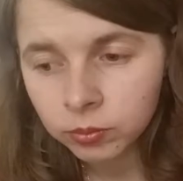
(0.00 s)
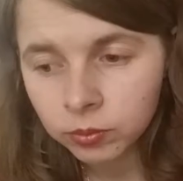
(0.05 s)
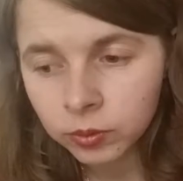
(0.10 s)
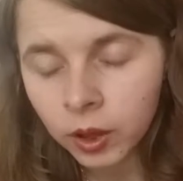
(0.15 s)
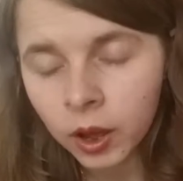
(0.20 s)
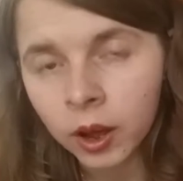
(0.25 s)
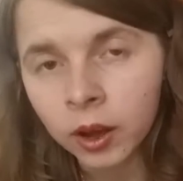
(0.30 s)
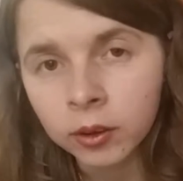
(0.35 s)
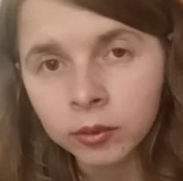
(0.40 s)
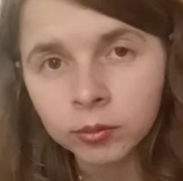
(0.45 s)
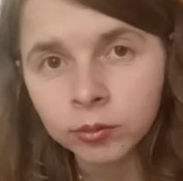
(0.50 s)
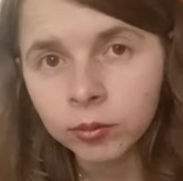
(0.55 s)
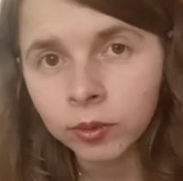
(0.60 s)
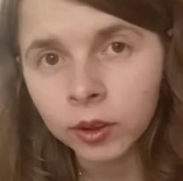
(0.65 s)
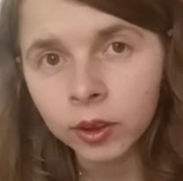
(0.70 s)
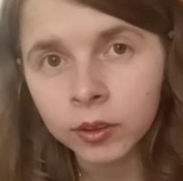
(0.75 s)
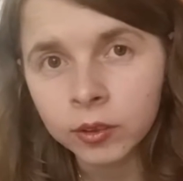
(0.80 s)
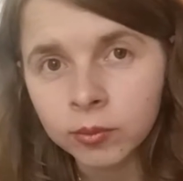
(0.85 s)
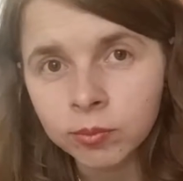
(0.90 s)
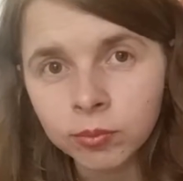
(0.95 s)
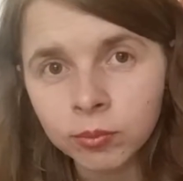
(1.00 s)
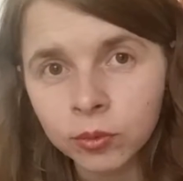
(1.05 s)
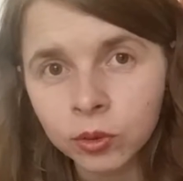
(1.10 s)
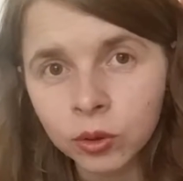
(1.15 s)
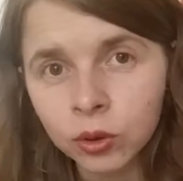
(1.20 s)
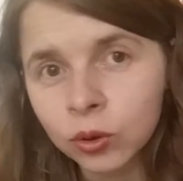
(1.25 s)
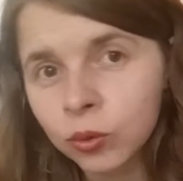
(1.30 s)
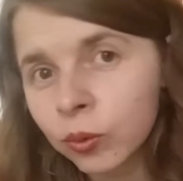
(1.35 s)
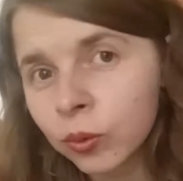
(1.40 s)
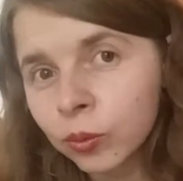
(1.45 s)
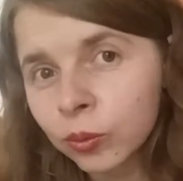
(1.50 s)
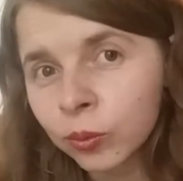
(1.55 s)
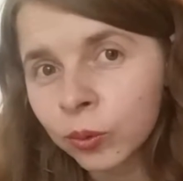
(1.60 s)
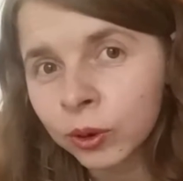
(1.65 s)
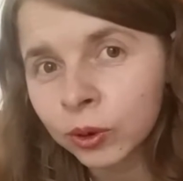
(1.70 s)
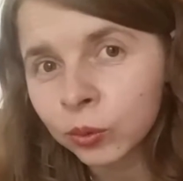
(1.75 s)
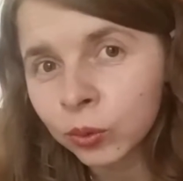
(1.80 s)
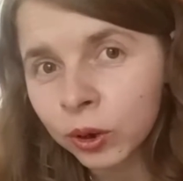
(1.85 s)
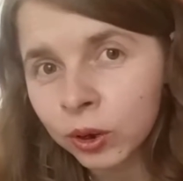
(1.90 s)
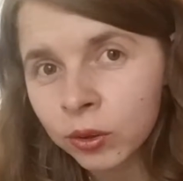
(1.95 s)
yeah, do
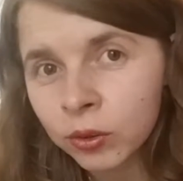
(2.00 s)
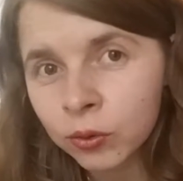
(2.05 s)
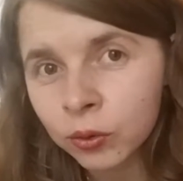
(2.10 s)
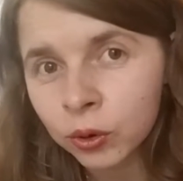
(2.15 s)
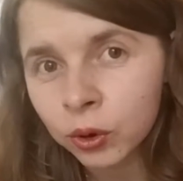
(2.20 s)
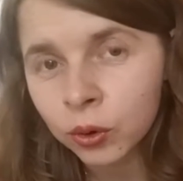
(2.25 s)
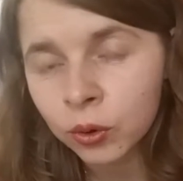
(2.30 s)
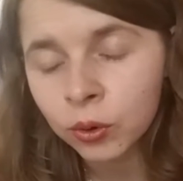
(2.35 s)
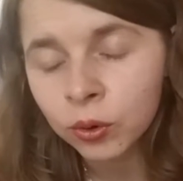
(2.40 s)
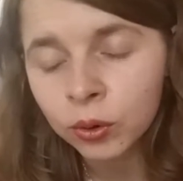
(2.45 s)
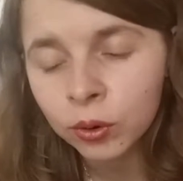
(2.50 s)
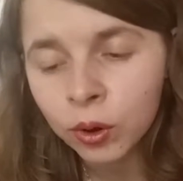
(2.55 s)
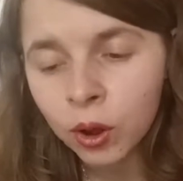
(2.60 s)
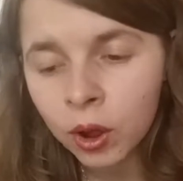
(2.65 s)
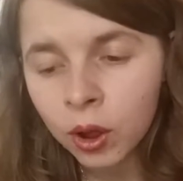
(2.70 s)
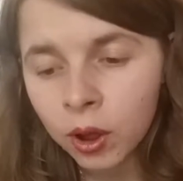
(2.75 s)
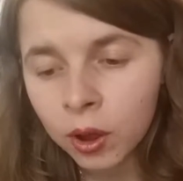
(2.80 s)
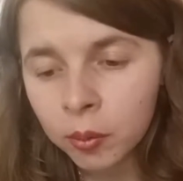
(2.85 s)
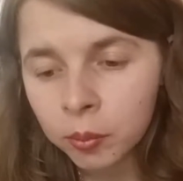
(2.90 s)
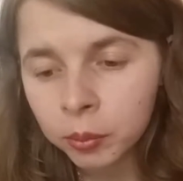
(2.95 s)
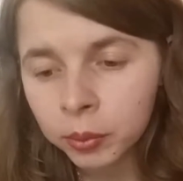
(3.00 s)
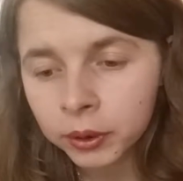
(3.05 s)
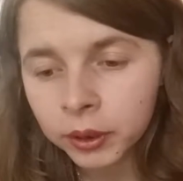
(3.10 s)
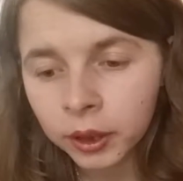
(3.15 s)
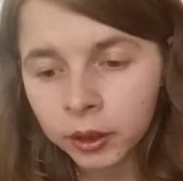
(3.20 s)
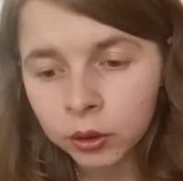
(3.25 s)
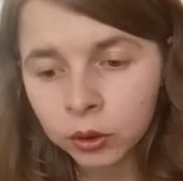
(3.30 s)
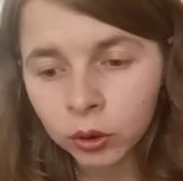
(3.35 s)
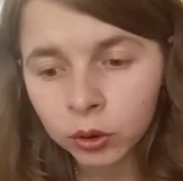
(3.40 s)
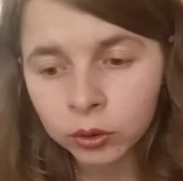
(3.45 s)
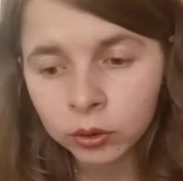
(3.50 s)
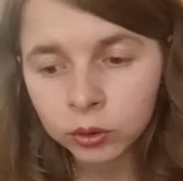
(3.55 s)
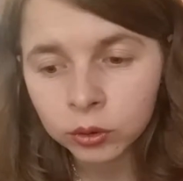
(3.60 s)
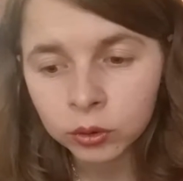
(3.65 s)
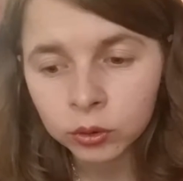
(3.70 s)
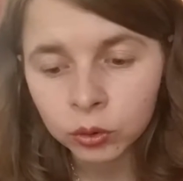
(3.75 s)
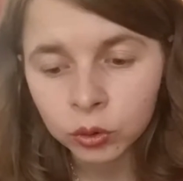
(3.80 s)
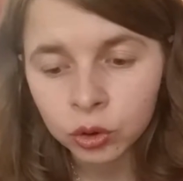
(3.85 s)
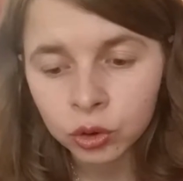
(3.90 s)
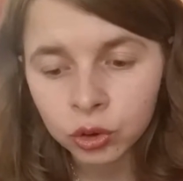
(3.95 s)
what works for you. But I thought
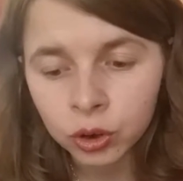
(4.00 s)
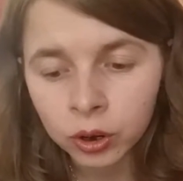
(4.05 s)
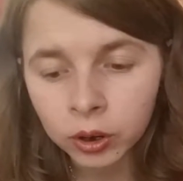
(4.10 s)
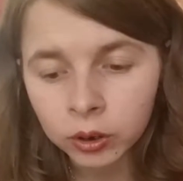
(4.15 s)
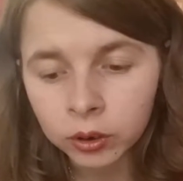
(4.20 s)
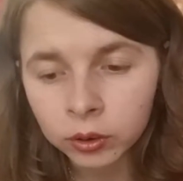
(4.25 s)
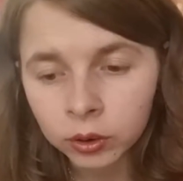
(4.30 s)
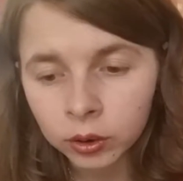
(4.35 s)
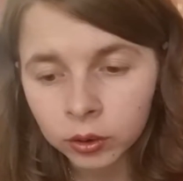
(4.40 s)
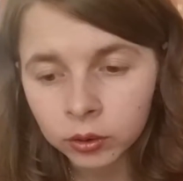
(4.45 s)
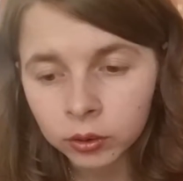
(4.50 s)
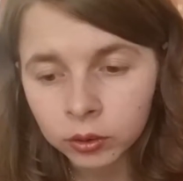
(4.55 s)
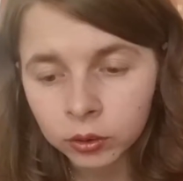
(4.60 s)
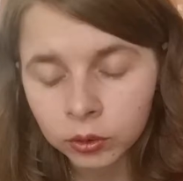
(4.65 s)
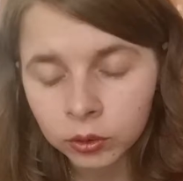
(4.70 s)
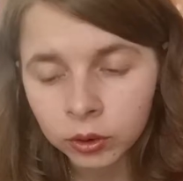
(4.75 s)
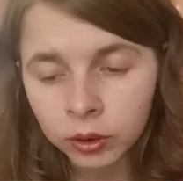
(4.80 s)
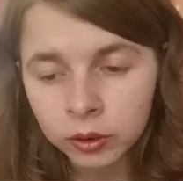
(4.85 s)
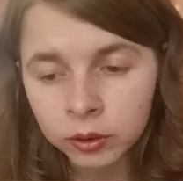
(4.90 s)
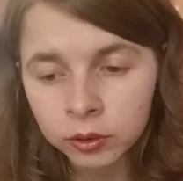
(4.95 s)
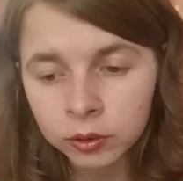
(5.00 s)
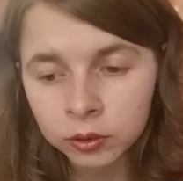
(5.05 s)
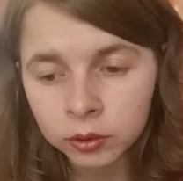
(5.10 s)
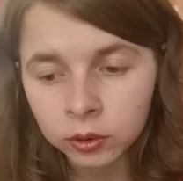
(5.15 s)
to share this